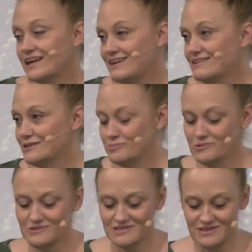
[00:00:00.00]
Caleb,
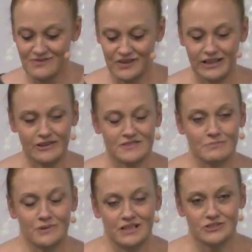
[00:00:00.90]
who was in the videos,
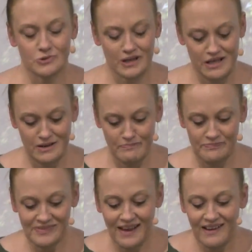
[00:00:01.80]
and we adore him.
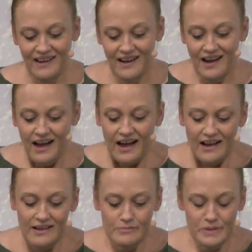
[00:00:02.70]

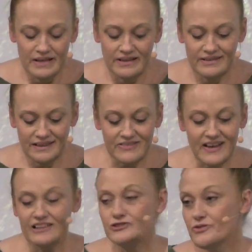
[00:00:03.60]
At
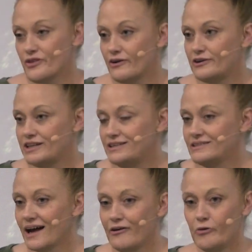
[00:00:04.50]
the age of
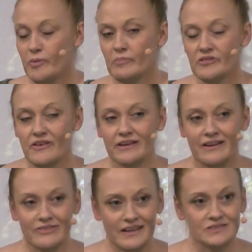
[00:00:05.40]
30, I remember
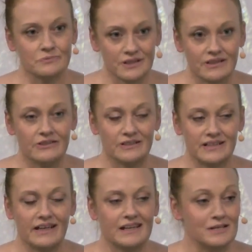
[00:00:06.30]
thinking things really
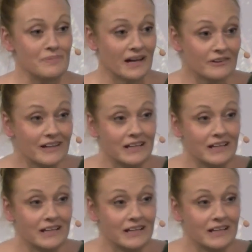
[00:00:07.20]
couldn't get any better.